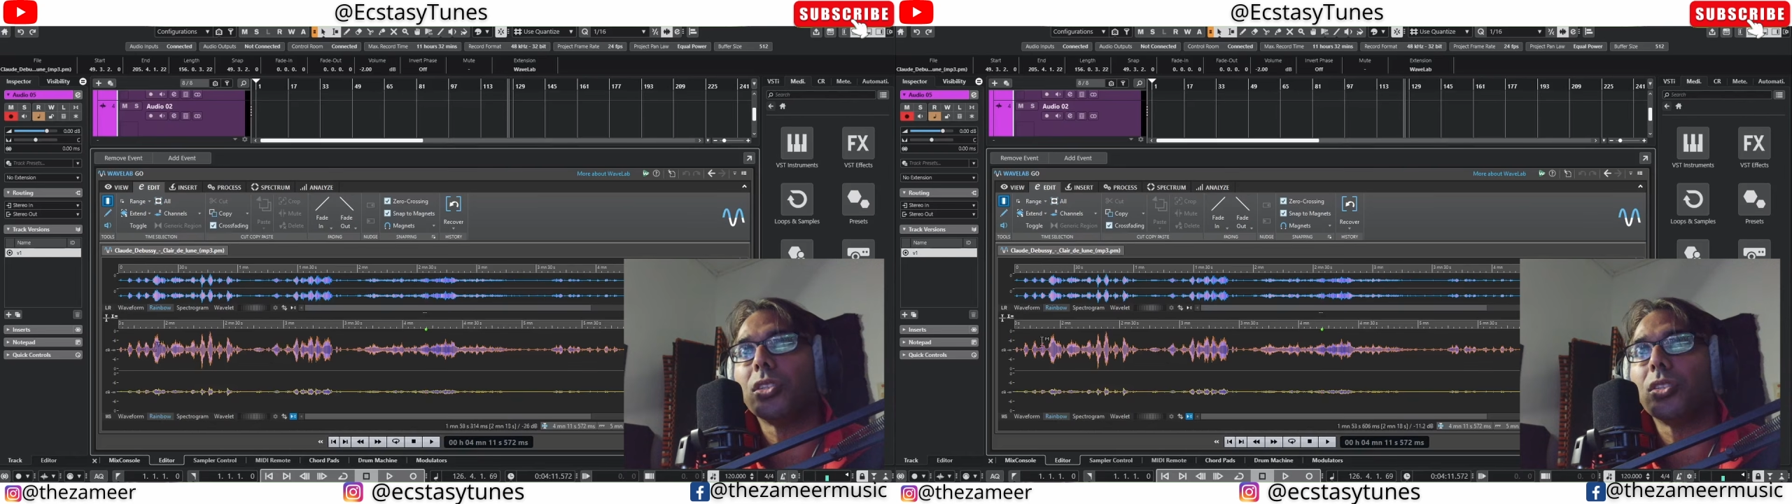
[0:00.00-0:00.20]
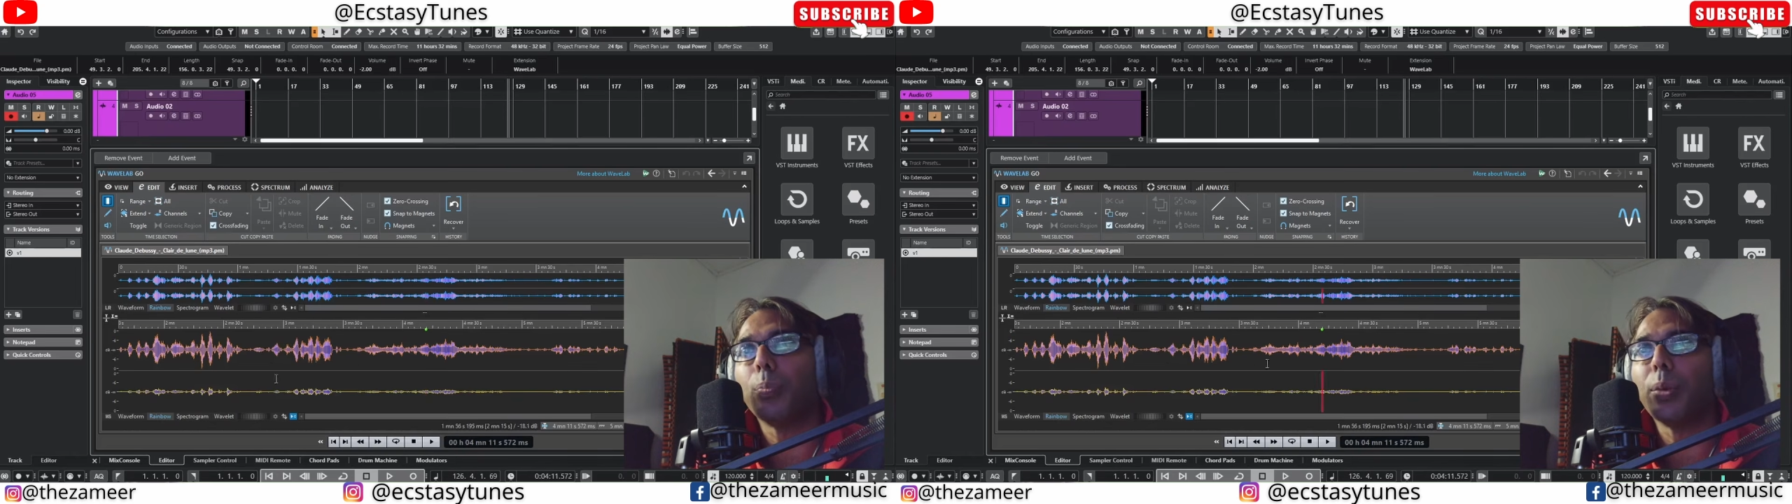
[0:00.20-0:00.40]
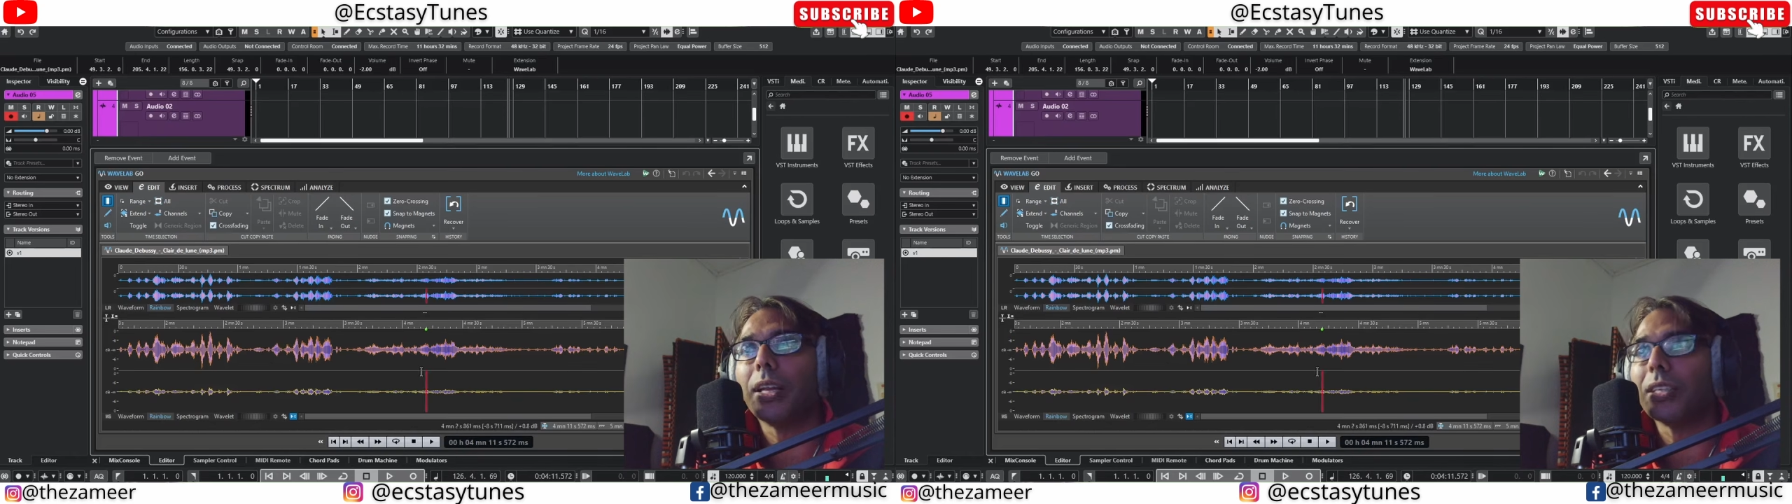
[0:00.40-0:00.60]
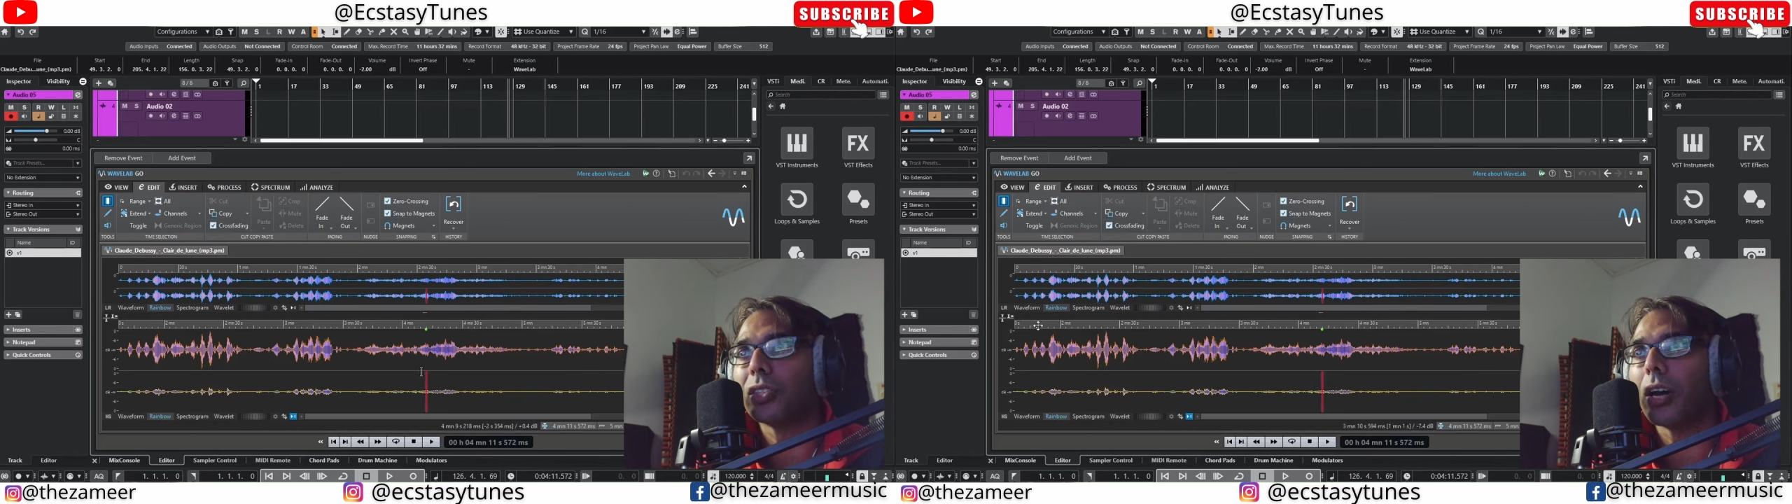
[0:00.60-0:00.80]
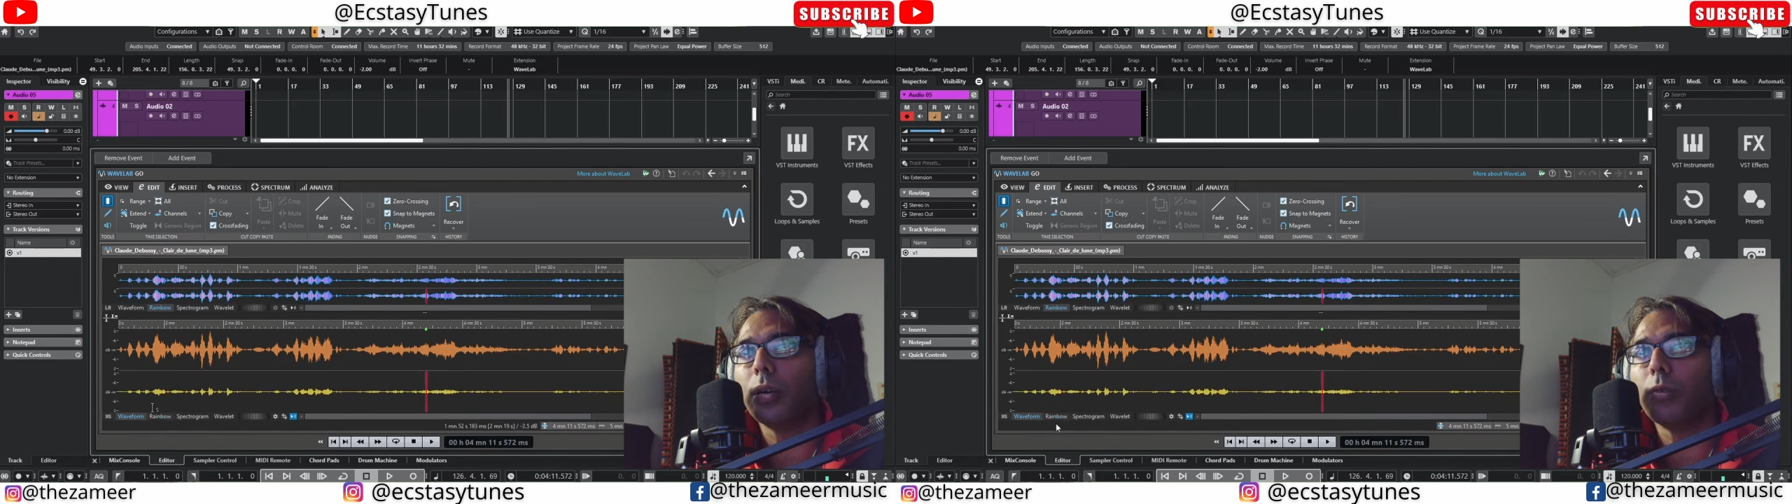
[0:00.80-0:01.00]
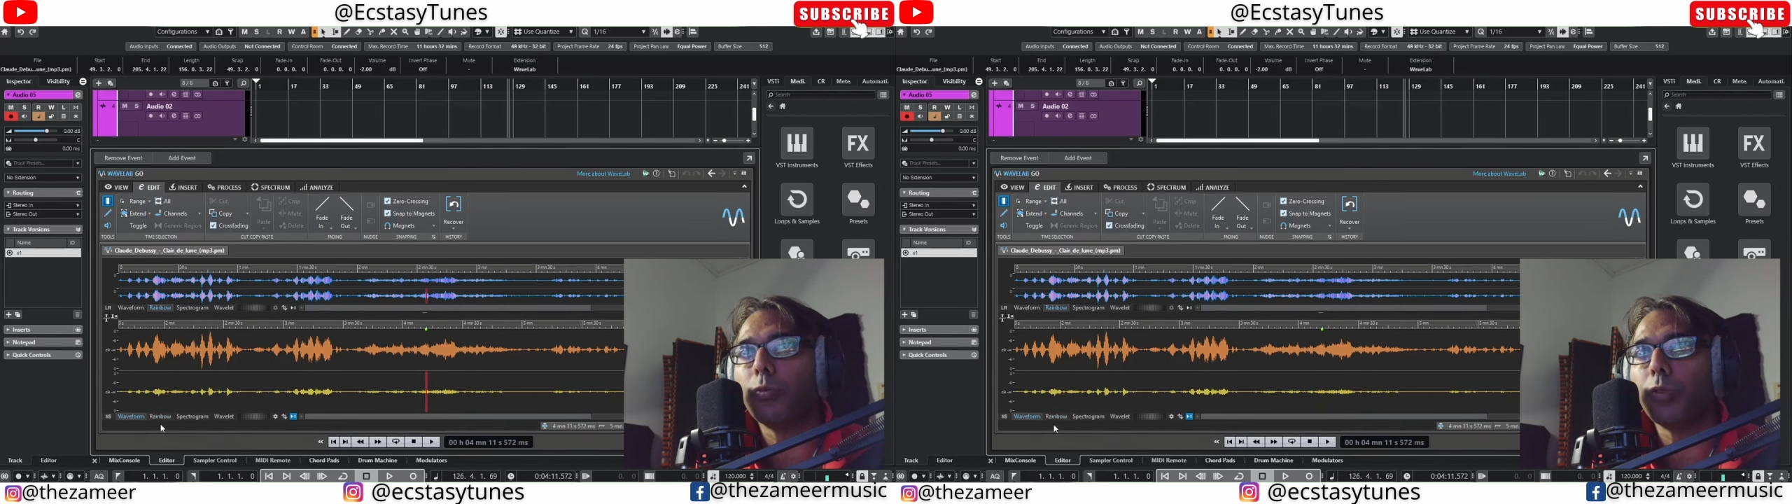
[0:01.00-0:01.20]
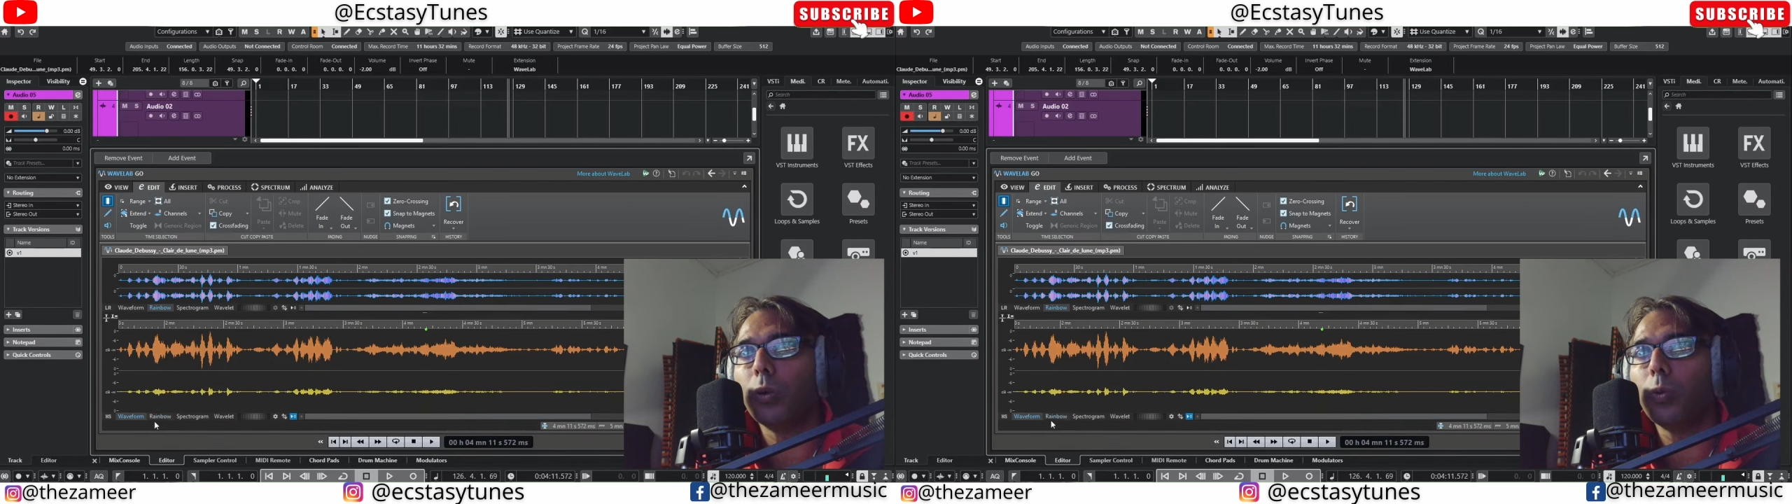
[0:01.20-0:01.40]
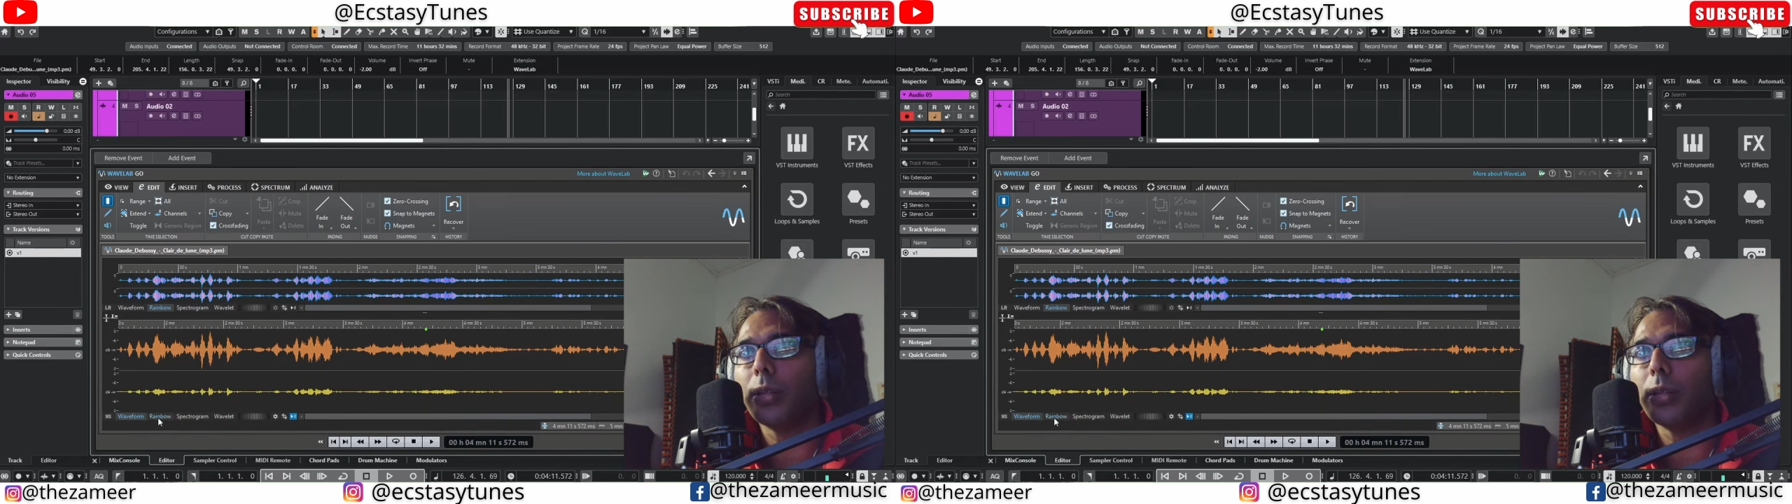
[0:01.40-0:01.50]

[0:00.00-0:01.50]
is the mid and side view,